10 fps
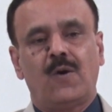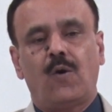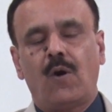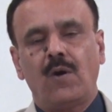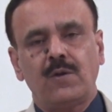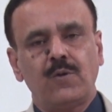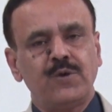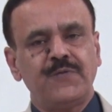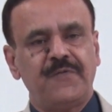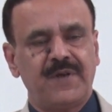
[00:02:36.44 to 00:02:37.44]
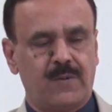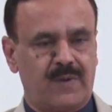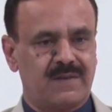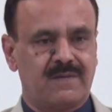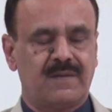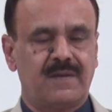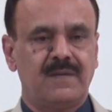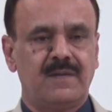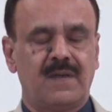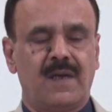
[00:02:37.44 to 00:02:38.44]
All those frequencies
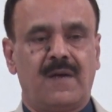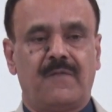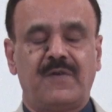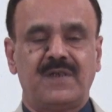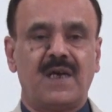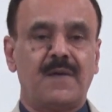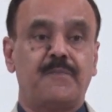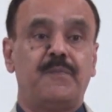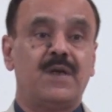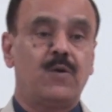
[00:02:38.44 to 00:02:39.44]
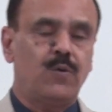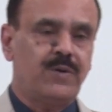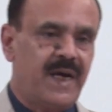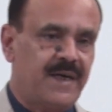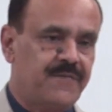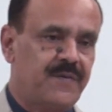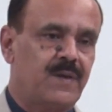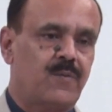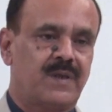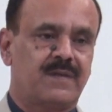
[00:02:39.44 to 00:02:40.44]
which are below that
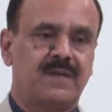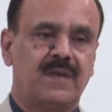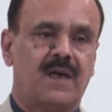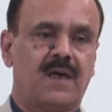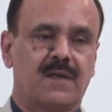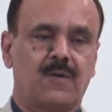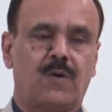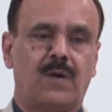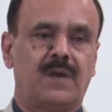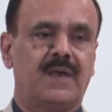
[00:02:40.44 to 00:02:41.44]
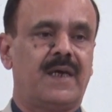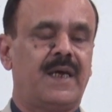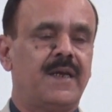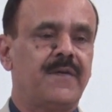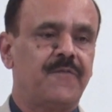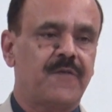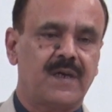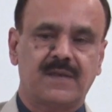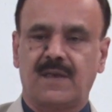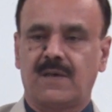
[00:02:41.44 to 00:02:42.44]
frequency are called
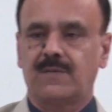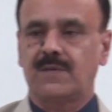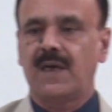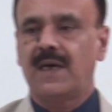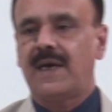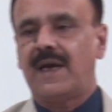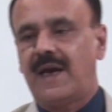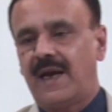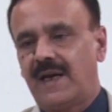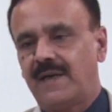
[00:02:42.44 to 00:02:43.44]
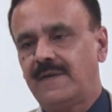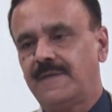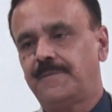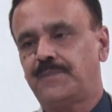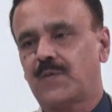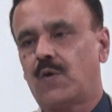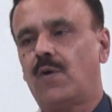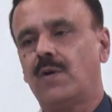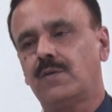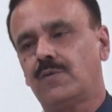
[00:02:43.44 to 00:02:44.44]
infrasound, and
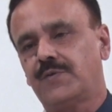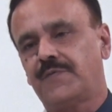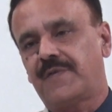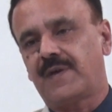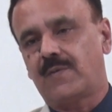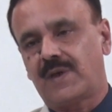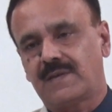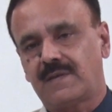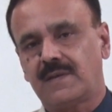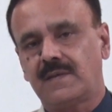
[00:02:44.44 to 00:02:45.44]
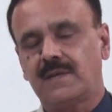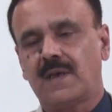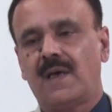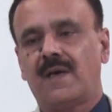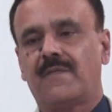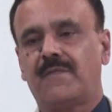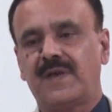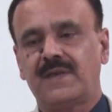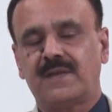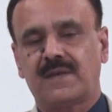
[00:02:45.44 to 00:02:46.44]
all those frequencies
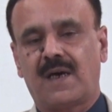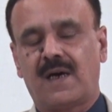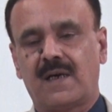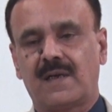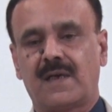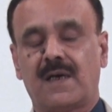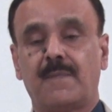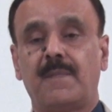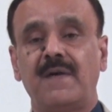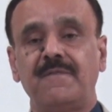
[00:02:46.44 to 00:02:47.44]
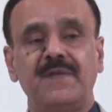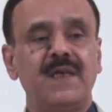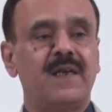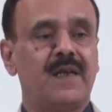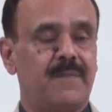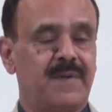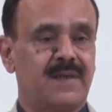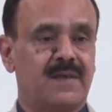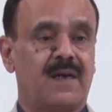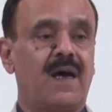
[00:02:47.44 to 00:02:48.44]
which are above the
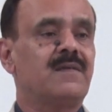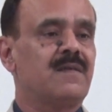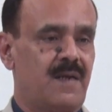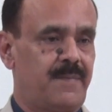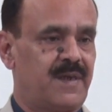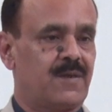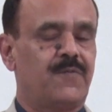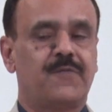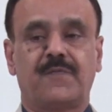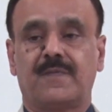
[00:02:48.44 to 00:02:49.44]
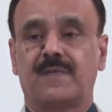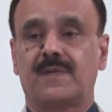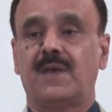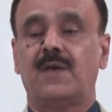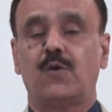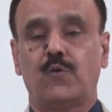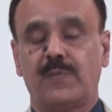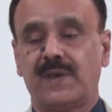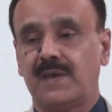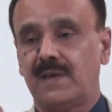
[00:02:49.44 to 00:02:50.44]
last limit of the
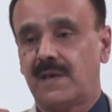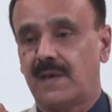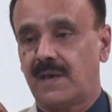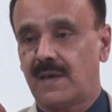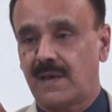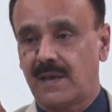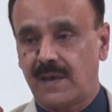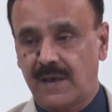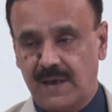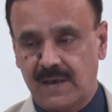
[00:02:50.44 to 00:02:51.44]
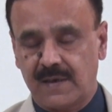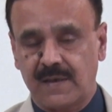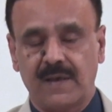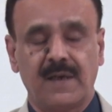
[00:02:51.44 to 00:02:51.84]
human ear